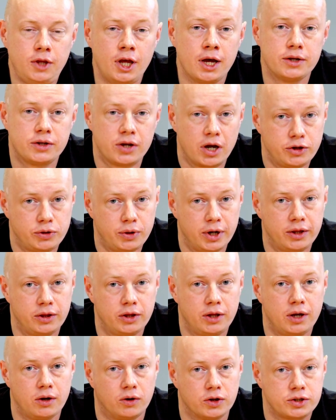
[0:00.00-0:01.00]
and
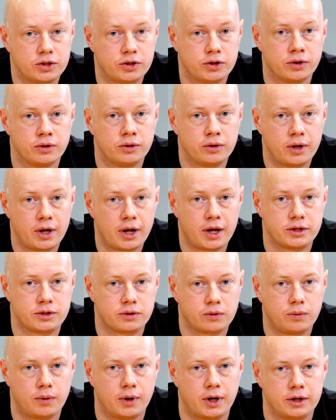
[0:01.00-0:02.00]
titrating the oxygen
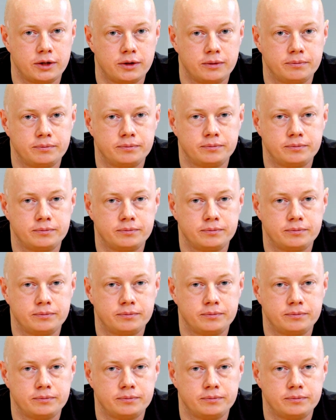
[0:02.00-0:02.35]
as required.